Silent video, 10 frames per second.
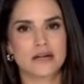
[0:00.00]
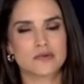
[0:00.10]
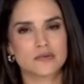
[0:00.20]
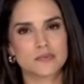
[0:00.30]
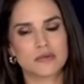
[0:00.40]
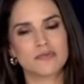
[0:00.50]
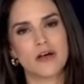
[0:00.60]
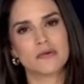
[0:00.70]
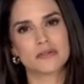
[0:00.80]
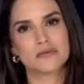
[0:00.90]
who's been
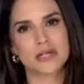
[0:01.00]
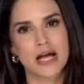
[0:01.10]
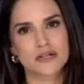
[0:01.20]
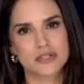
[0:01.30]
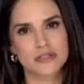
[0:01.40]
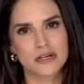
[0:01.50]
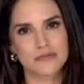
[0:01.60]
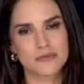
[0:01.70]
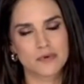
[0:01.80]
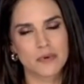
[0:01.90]
following the reaction
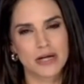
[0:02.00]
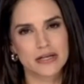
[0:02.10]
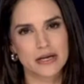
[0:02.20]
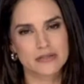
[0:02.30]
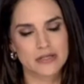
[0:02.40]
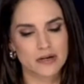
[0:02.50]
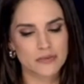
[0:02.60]
from the White House now.